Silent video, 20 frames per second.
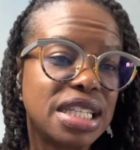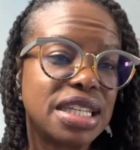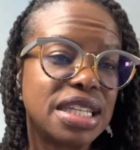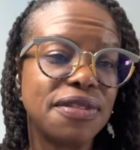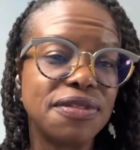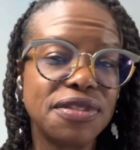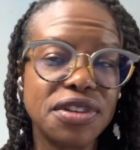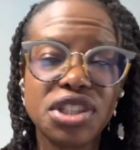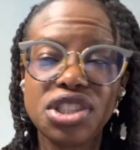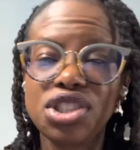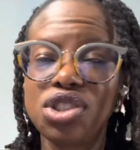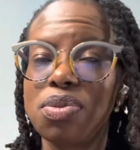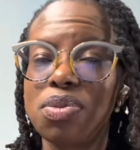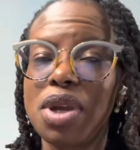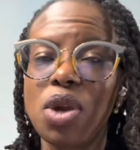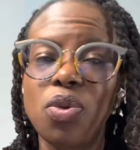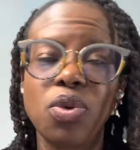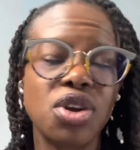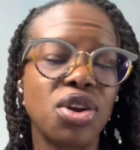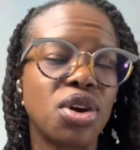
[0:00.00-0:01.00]
differs. You may
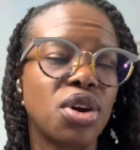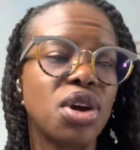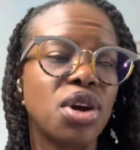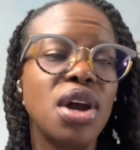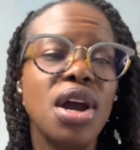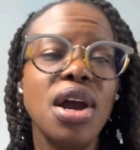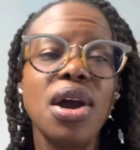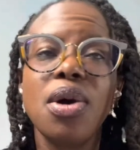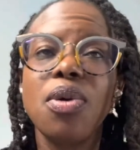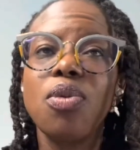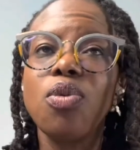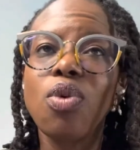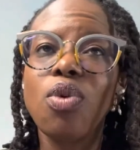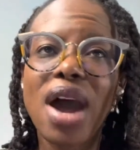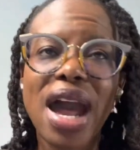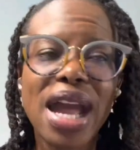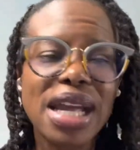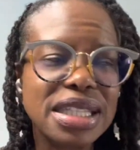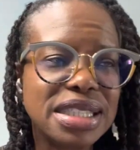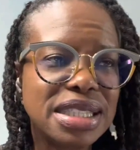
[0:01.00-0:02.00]
want to
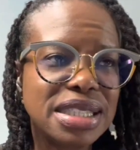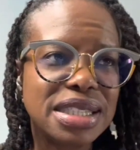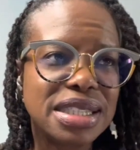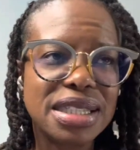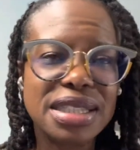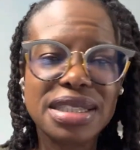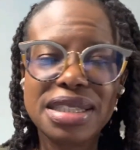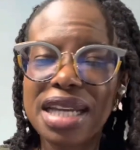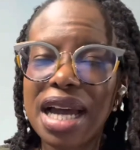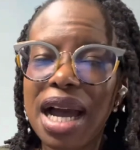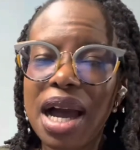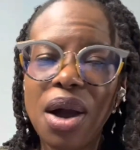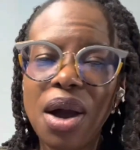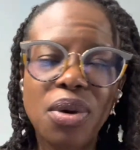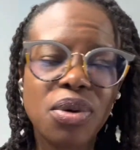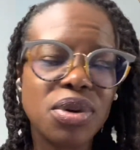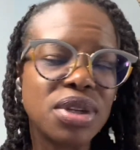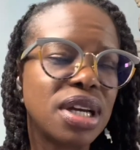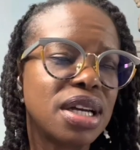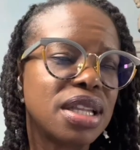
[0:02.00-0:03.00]
write
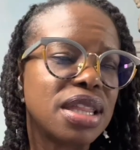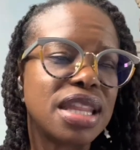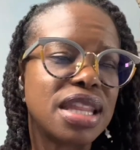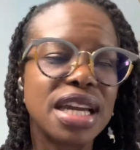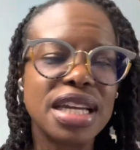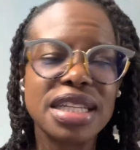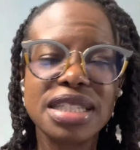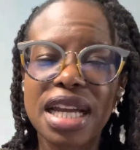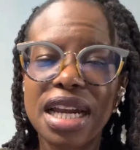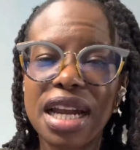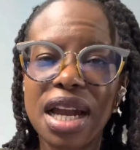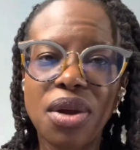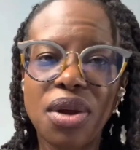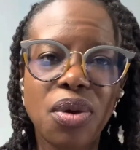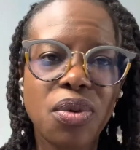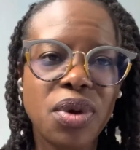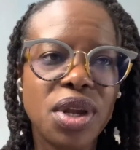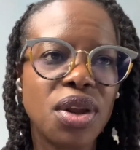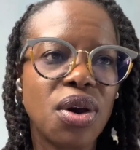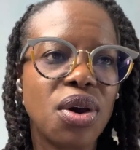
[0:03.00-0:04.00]
down things that are
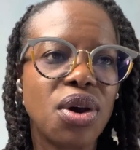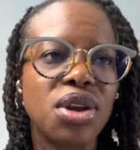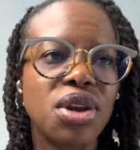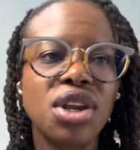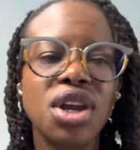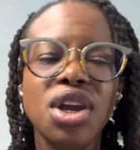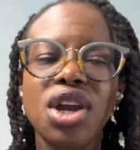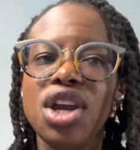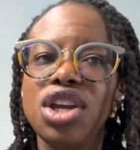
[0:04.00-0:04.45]
going on.